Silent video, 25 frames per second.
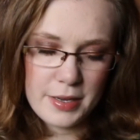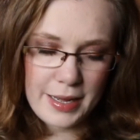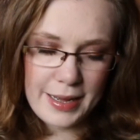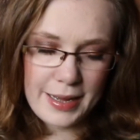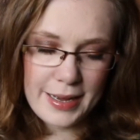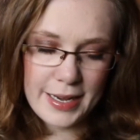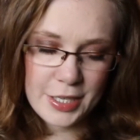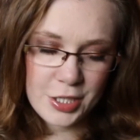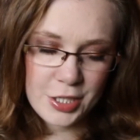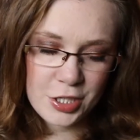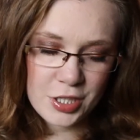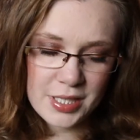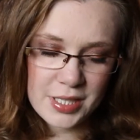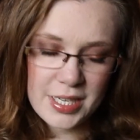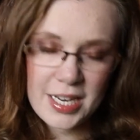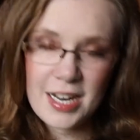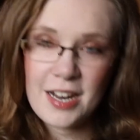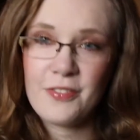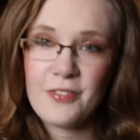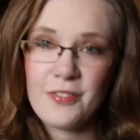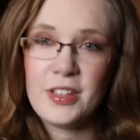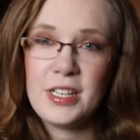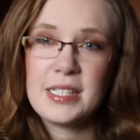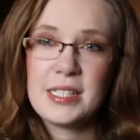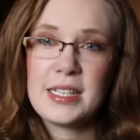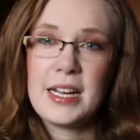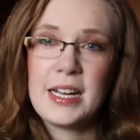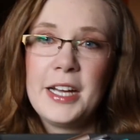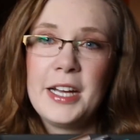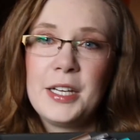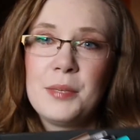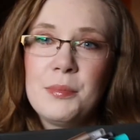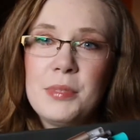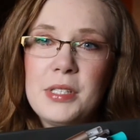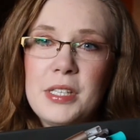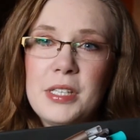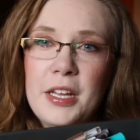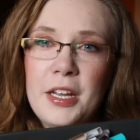I just have these
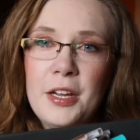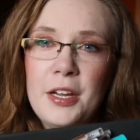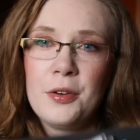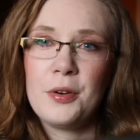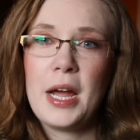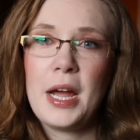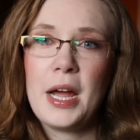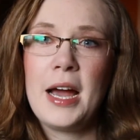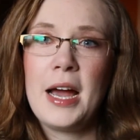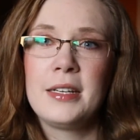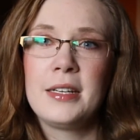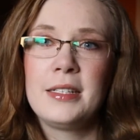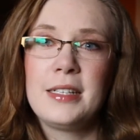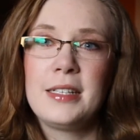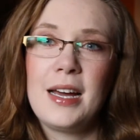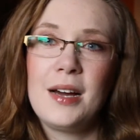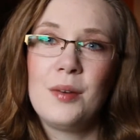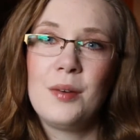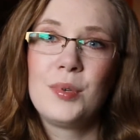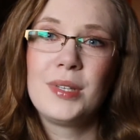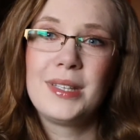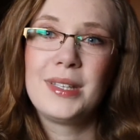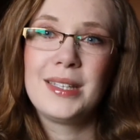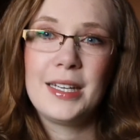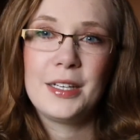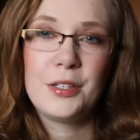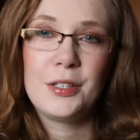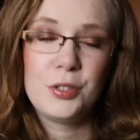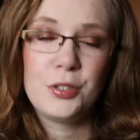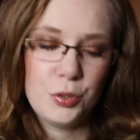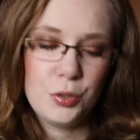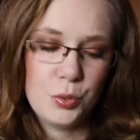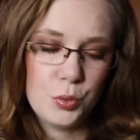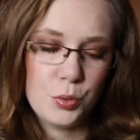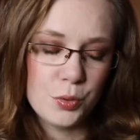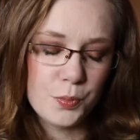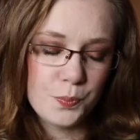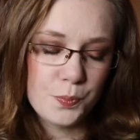items here and I would like
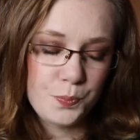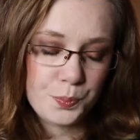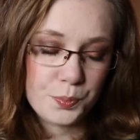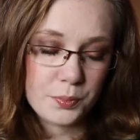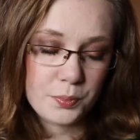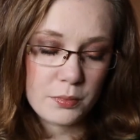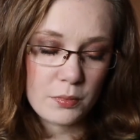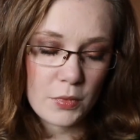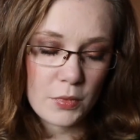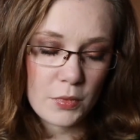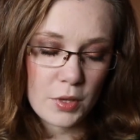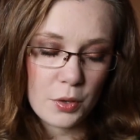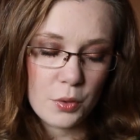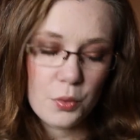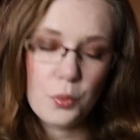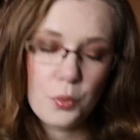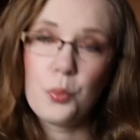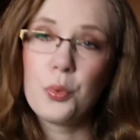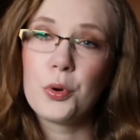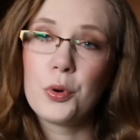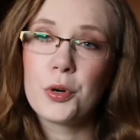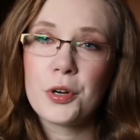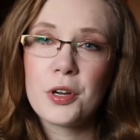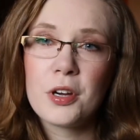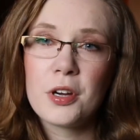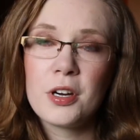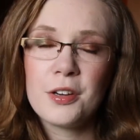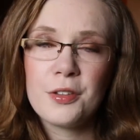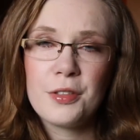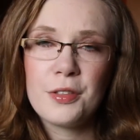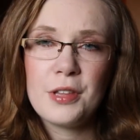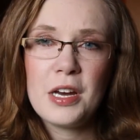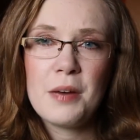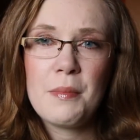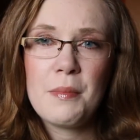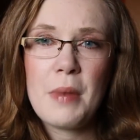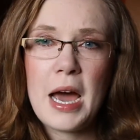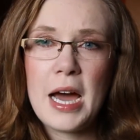to work on
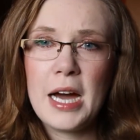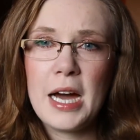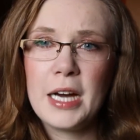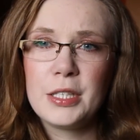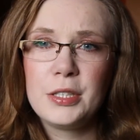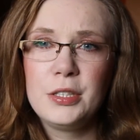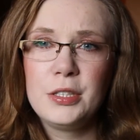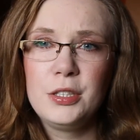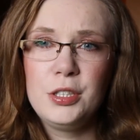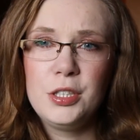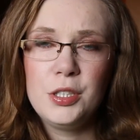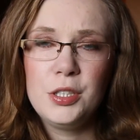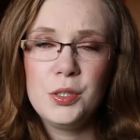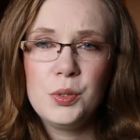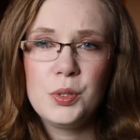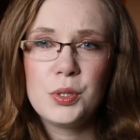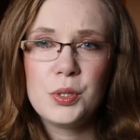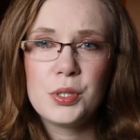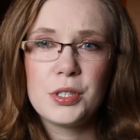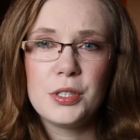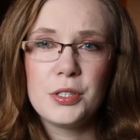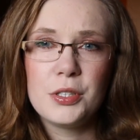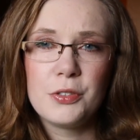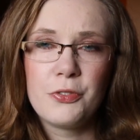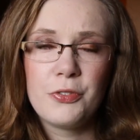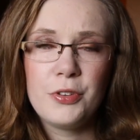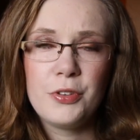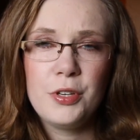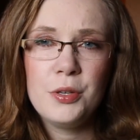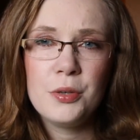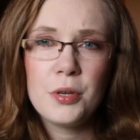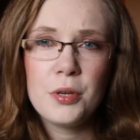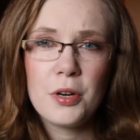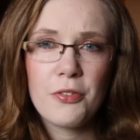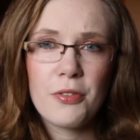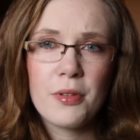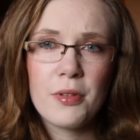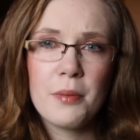them and use a few
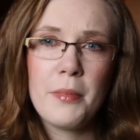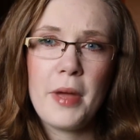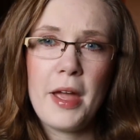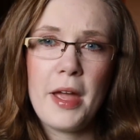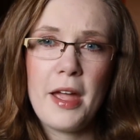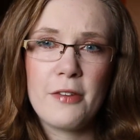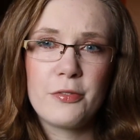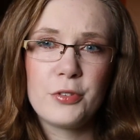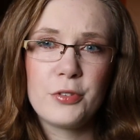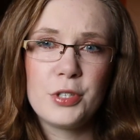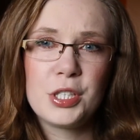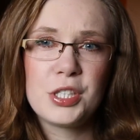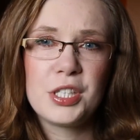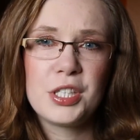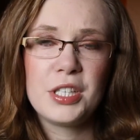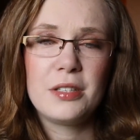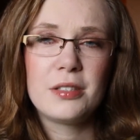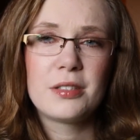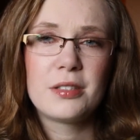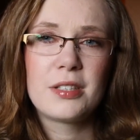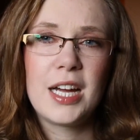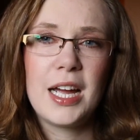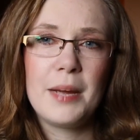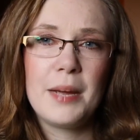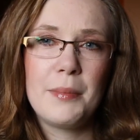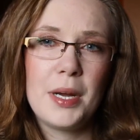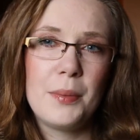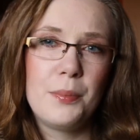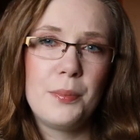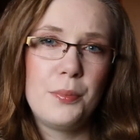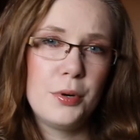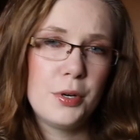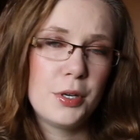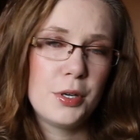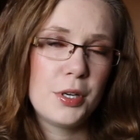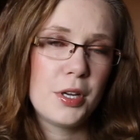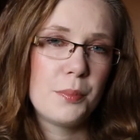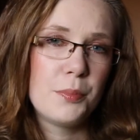of them every single time I
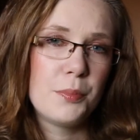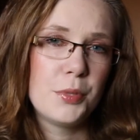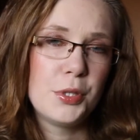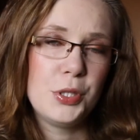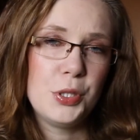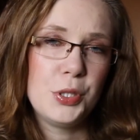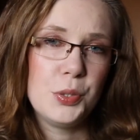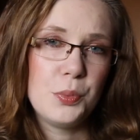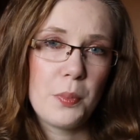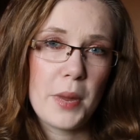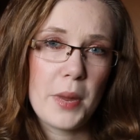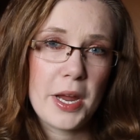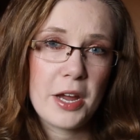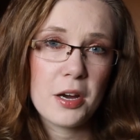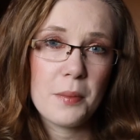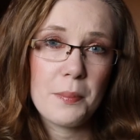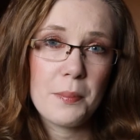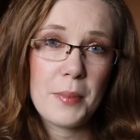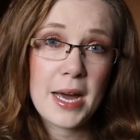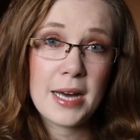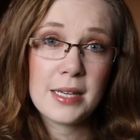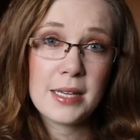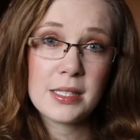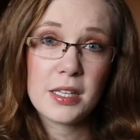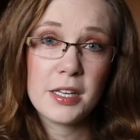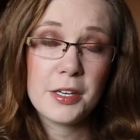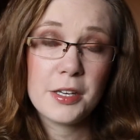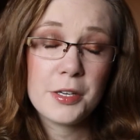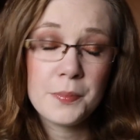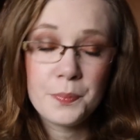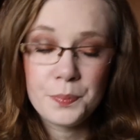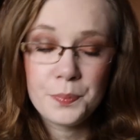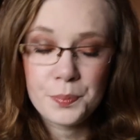put up a new makeup basket.